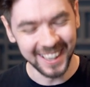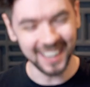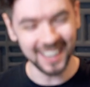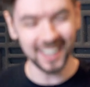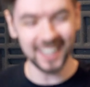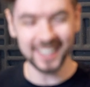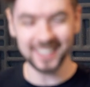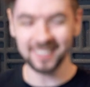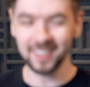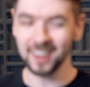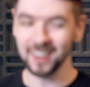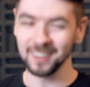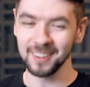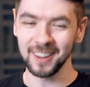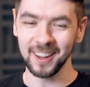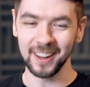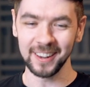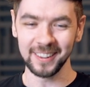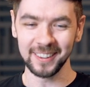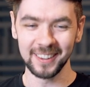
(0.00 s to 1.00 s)
I like that a
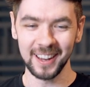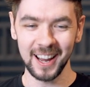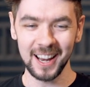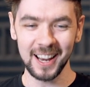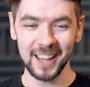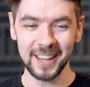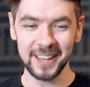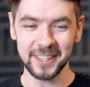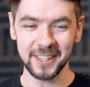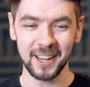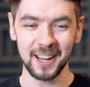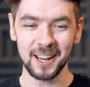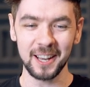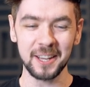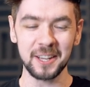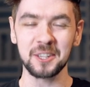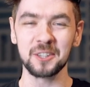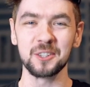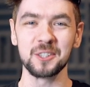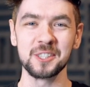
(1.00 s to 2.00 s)
lot. I like I
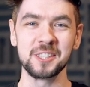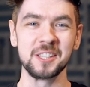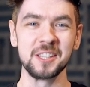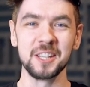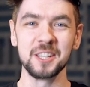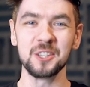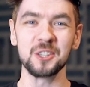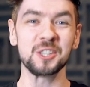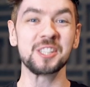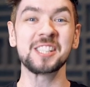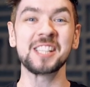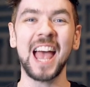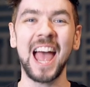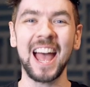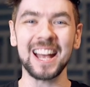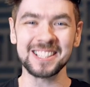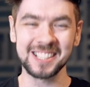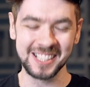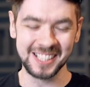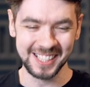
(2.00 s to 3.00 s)
like yours your
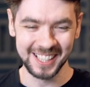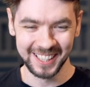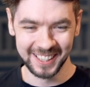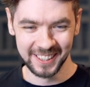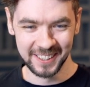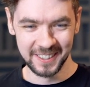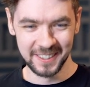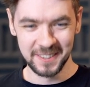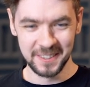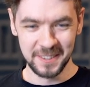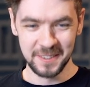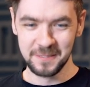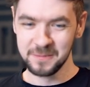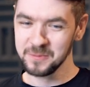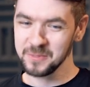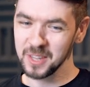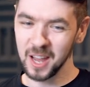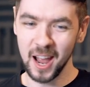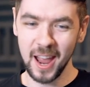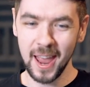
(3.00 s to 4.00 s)
sass.
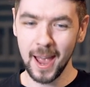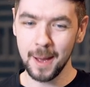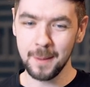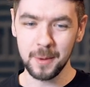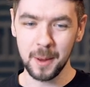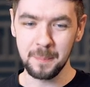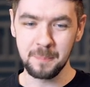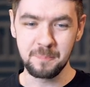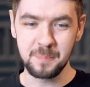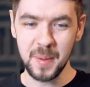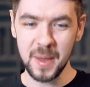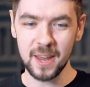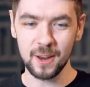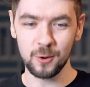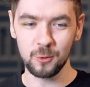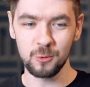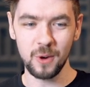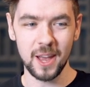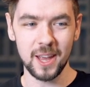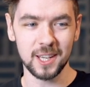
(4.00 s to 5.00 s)
I am a big
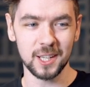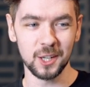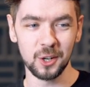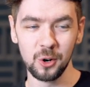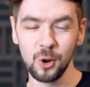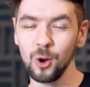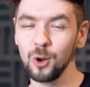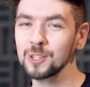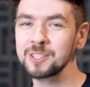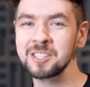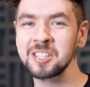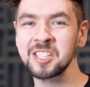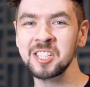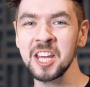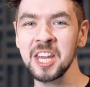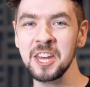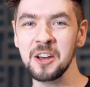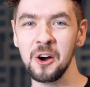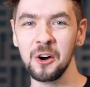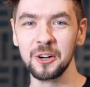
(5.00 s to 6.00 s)
regular old
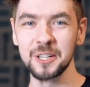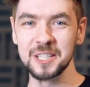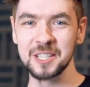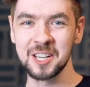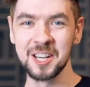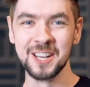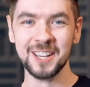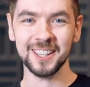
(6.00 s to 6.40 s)
sea unt.